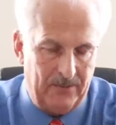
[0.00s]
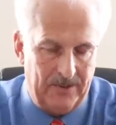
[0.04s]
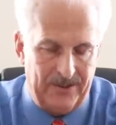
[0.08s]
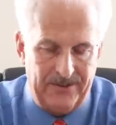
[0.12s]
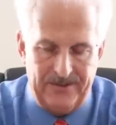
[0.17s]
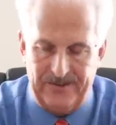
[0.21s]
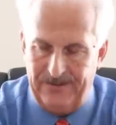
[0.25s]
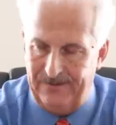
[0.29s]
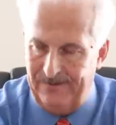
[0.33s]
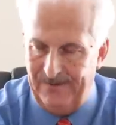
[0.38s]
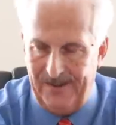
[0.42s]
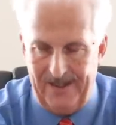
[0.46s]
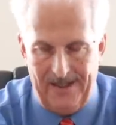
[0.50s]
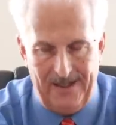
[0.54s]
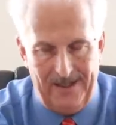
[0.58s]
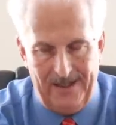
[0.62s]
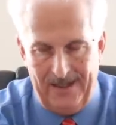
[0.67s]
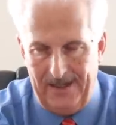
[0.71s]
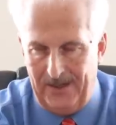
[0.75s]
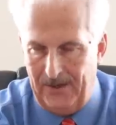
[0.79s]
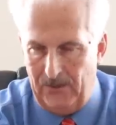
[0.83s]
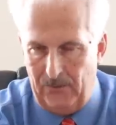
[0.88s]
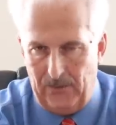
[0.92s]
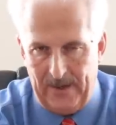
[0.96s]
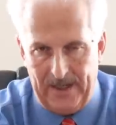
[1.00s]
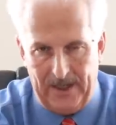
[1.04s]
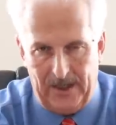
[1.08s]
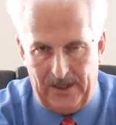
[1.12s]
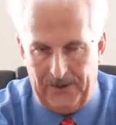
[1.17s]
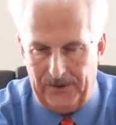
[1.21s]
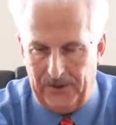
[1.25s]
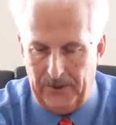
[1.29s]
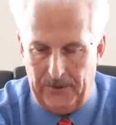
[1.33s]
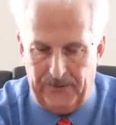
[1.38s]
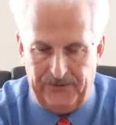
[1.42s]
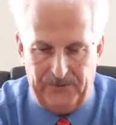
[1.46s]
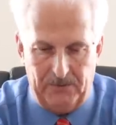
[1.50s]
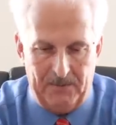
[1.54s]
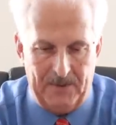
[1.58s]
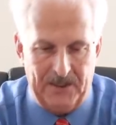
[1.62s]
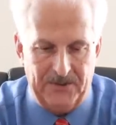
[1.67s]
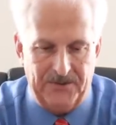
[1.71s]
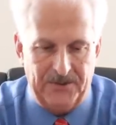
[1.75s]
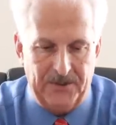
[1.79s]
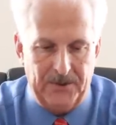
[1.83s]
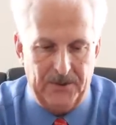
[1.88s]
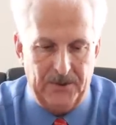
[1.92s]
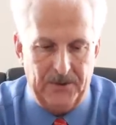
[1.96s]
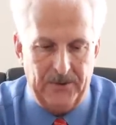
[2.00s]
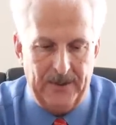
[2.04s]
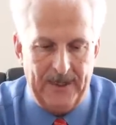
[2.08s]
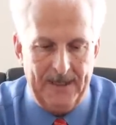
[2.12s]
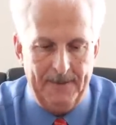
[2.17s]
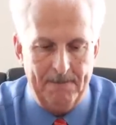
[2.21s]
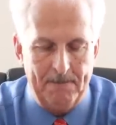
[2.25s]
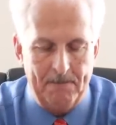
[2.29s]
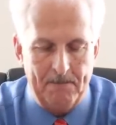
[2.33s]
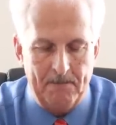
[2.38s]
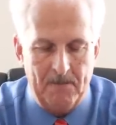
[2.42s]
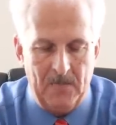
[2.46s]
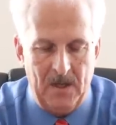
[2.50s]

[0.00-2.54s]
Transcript: which we all know is a bunch of hooey.